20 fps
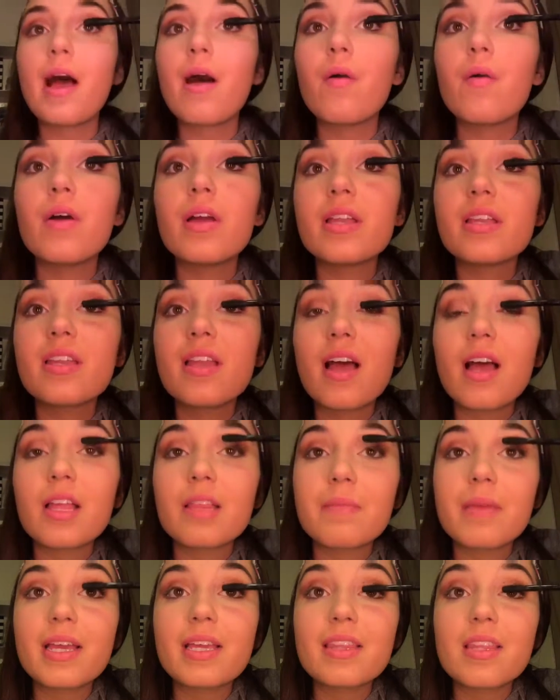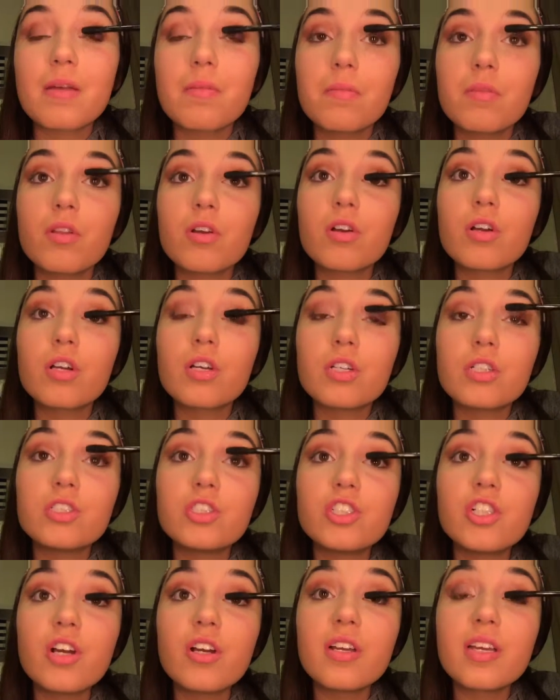out and not make them look
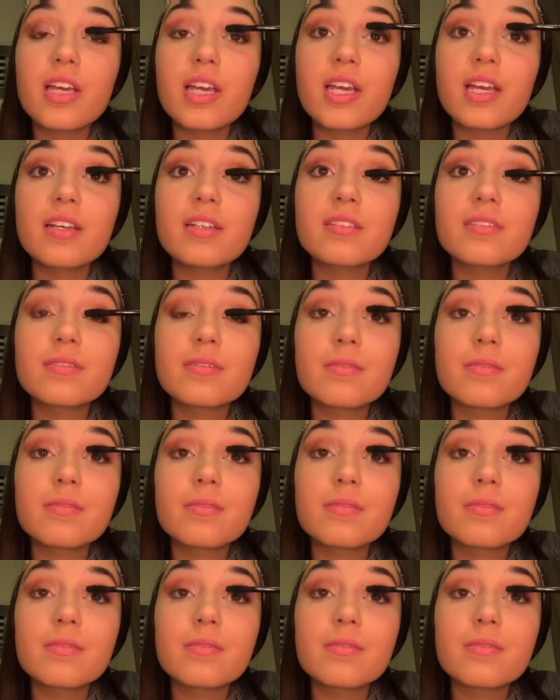chunky.